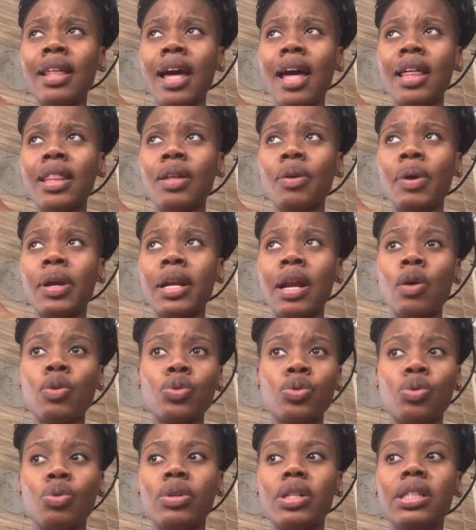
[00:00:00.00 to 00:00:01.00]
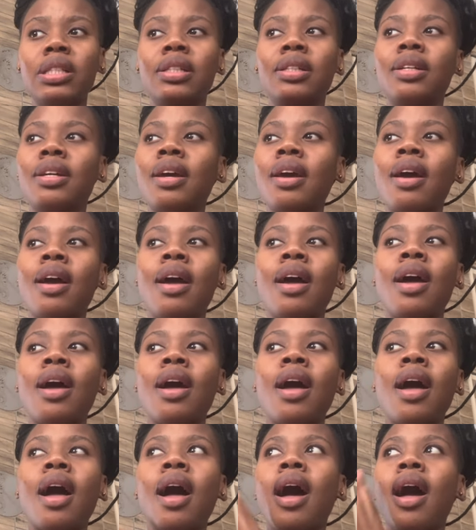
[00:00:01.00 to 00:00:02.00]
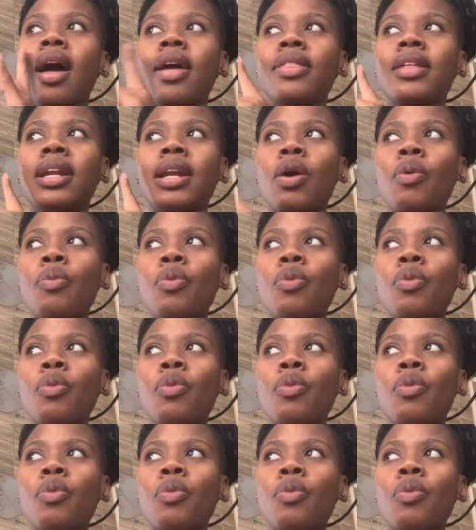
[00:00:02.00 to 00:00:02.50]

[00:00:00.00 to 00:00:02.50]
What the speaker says: other one, I was doing. And then